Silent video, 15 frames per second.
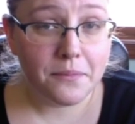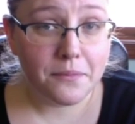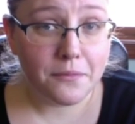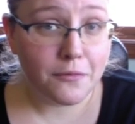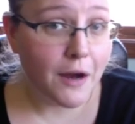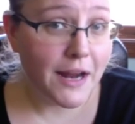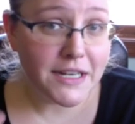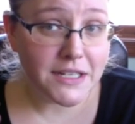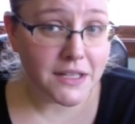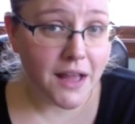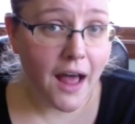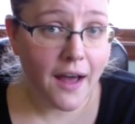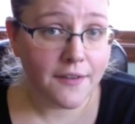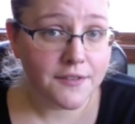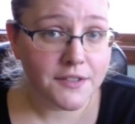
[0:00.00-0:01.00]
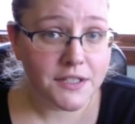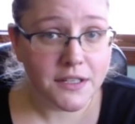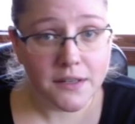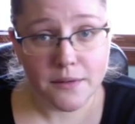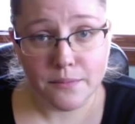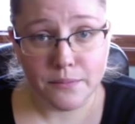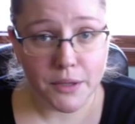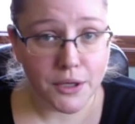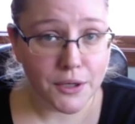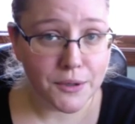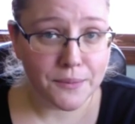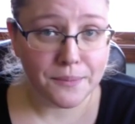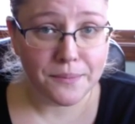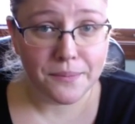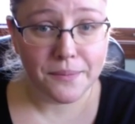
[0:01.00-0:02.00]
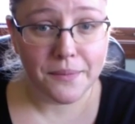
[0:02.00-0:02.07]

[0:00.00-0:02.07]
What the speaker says: right to left. Boom.